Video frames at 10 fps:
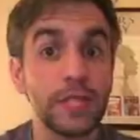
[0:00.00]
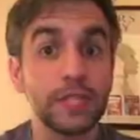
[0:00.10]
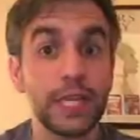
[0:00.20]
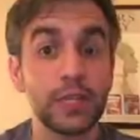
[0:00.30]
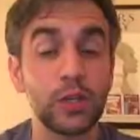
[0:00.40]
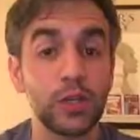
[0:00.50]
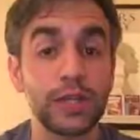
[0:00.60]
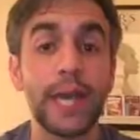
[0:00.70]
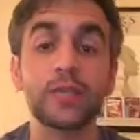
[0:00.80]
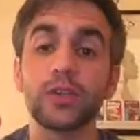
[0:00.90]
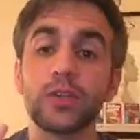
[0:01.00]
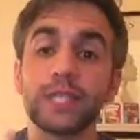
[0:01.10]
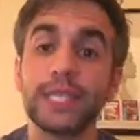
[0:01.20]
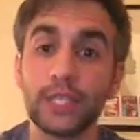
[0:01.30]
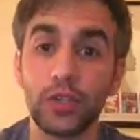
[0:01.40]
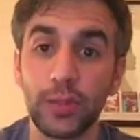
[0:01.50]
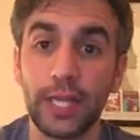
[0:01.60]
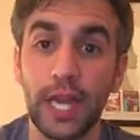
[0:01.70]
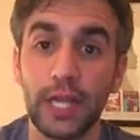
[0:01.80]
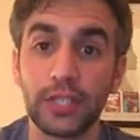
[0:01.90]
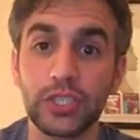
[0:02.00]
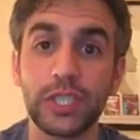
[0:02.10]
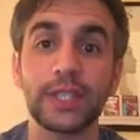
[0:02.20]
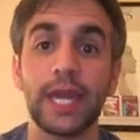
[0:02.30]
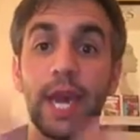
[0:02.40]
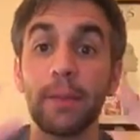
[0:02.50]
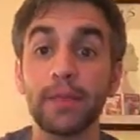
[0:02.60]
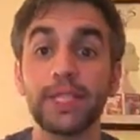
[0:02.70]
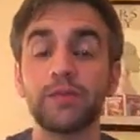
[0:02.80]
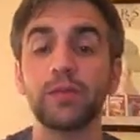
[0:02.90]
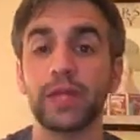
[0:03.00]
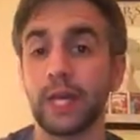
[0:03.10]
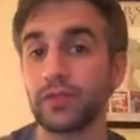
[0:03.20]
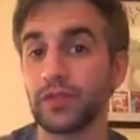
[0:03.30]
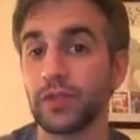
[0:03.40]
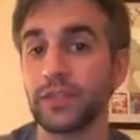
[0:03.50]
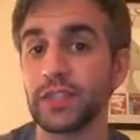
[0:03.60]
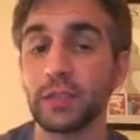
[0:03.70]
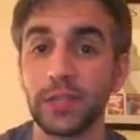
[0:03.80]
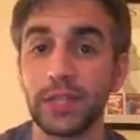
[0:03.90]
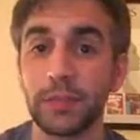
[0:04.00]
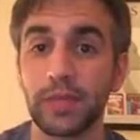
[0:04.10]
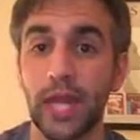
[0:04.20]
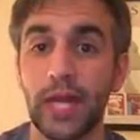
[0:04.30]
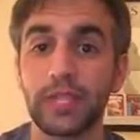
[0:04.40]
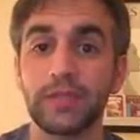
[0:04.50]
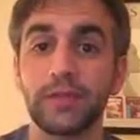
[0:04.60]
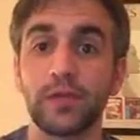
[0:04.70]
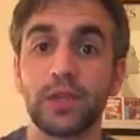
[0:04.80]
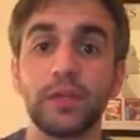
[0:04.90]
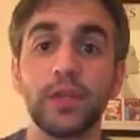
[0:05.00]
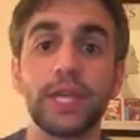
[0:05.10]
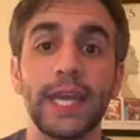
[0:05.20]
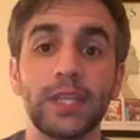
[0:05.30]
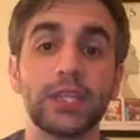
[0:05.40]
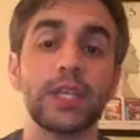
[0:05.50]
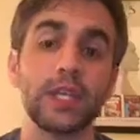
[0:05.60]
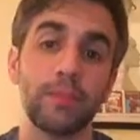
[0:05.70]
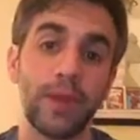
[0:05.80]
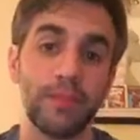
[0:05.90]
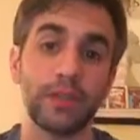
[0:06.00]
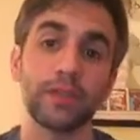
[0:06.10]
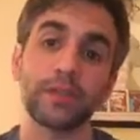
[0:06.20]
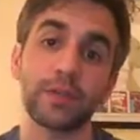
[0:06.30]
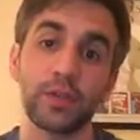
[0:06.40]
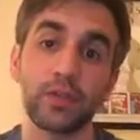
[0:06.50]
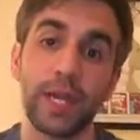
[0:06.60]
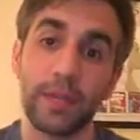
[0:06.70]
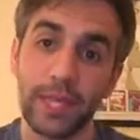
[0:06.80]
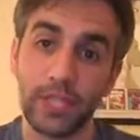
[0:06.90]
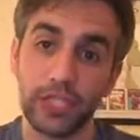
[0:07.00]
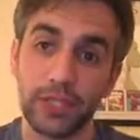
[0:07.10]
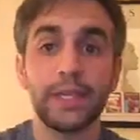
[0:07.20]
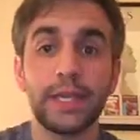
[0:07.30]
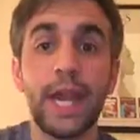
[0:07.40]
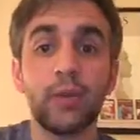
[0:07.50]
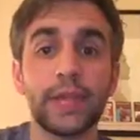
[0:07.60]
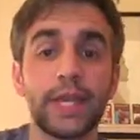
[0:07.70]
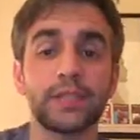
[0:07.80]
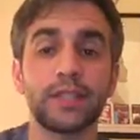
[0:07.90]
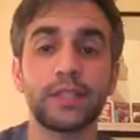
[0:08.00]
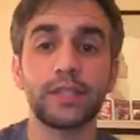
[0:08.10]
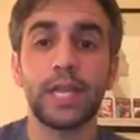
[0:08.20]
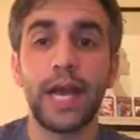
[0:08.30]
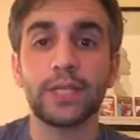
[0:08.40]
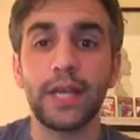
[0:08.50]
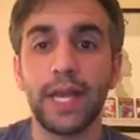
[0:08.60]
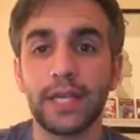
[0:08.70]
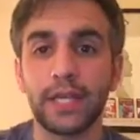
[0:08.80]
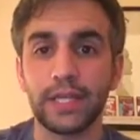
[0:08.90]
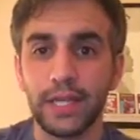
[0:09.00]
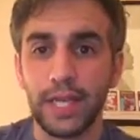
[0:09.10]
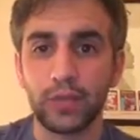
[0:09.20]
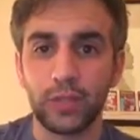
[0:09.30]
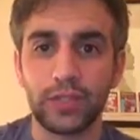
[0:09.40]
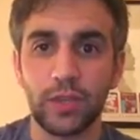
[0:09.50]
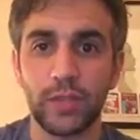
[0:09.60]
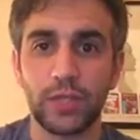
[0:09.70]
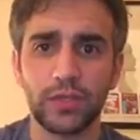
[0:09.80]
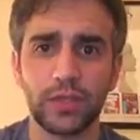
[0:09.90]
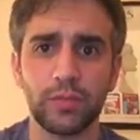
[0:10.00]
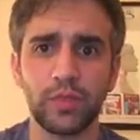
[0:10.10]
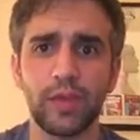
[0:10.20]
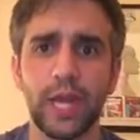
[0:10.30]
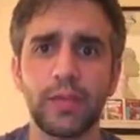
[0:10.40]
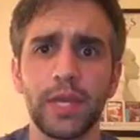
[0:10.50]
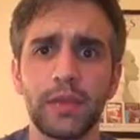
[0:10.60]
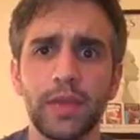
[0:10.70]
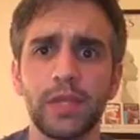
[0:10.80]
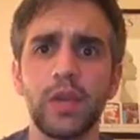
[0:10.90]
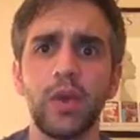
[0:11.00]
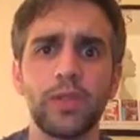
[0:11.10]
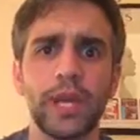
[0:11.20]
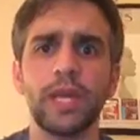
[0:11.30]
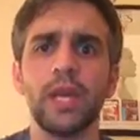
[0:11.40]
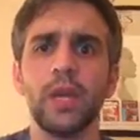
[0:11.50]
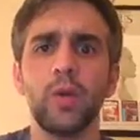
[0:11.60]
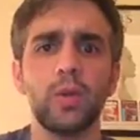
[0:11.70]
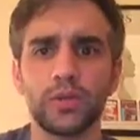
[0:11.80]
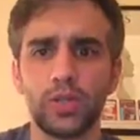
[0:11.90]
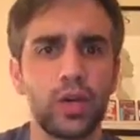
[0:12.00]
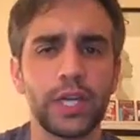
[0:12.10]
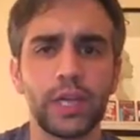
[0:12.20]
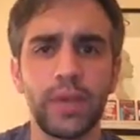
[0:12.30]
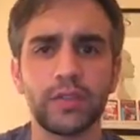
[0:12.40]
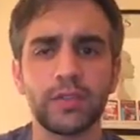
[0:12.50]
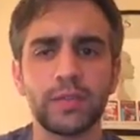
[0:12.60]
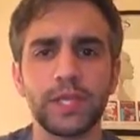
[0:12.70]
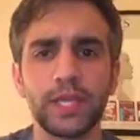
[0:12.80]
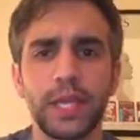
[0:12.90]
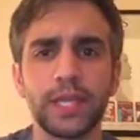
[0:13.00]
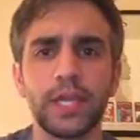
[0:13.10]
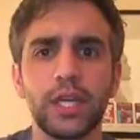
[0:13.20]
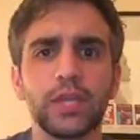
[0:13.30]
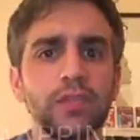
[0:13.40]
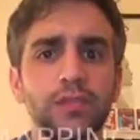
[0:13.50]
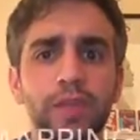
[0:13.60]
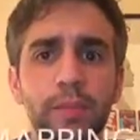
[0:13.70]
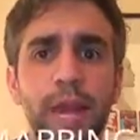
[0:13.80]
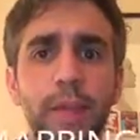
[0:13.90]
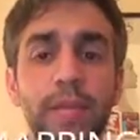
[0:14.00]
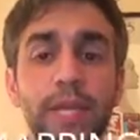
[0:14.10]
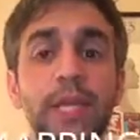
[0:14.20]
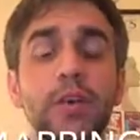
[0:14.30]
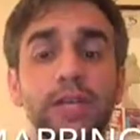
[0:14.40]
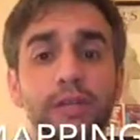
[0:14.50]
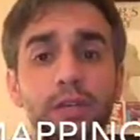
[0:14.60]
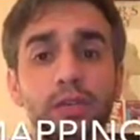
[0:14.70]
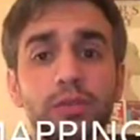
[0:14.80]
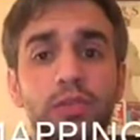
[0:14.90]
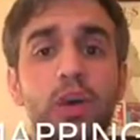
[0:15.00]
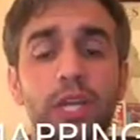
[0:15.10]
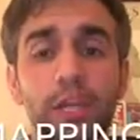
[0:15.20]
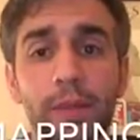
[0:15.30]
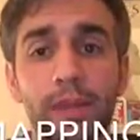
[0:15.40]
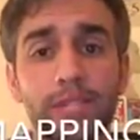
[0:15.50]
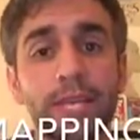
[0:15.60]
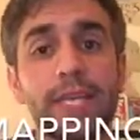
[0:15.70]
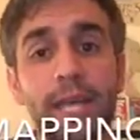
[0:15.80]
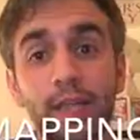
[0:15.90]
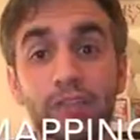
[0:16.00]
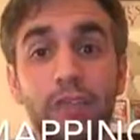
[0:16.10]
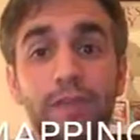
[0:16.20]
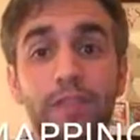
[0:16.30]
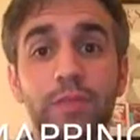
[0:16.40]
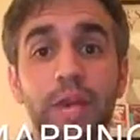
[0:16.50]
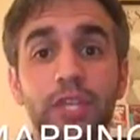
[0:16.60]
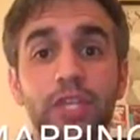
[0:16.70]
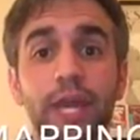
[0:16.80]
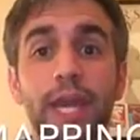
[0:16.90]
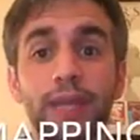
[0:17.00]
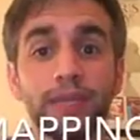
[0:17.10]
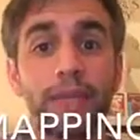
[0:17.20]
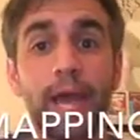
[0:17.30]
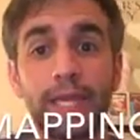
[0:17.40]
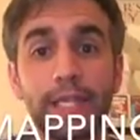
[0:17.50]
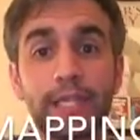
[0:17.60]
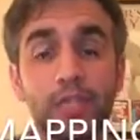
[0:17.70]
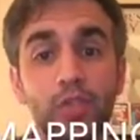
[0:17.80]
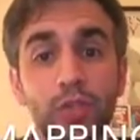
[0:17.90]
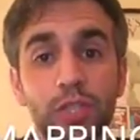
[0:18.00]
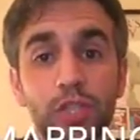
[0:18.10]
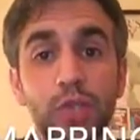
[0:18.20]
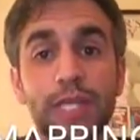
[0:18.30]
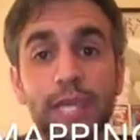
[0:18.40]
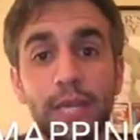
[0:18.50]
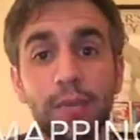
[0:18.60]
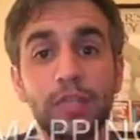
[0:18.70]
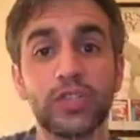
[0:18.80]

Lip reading: things I learned. I learned key terminology that I believe will help serve as the building blocks for communication in my field of computer animation. Now, thanks to this class, I can engage with somebody who's a computer animator and know that when they're talking about something like UV mapping, I know that they're talking about taking that surface mesh and flattening it into a 2D image